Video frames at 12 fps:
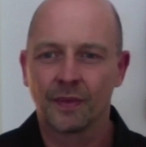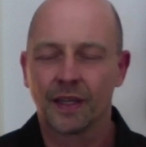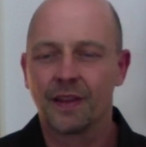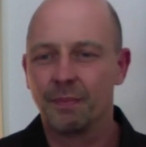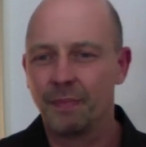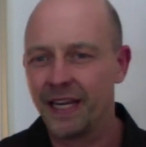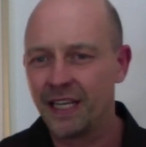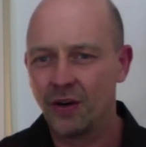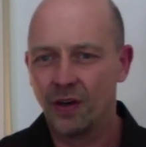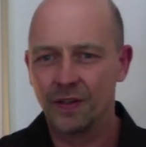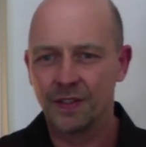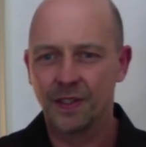And then many
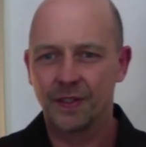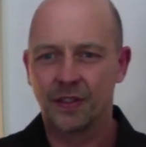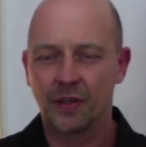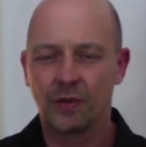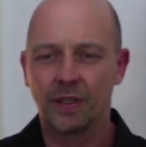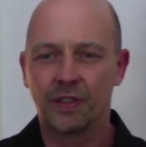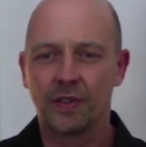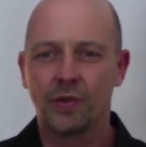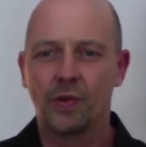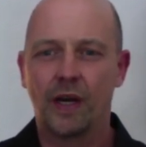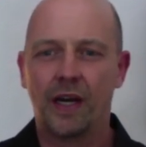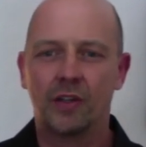authors go
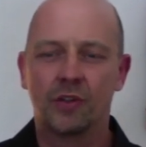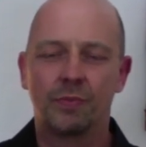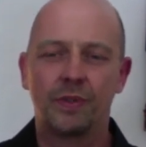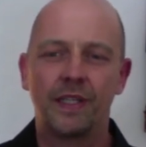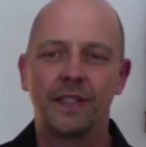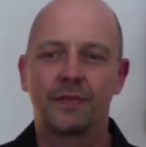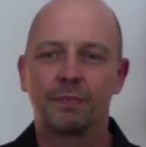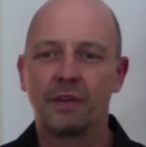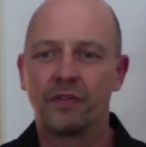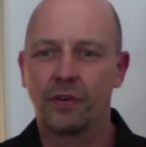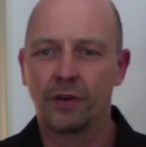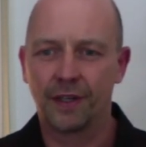into how to breathe
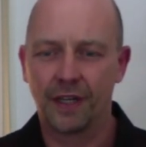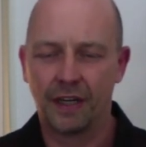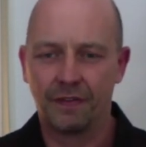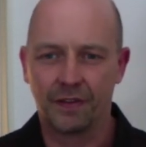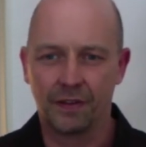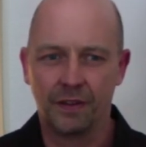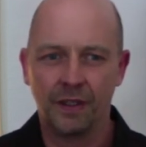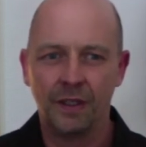before and after.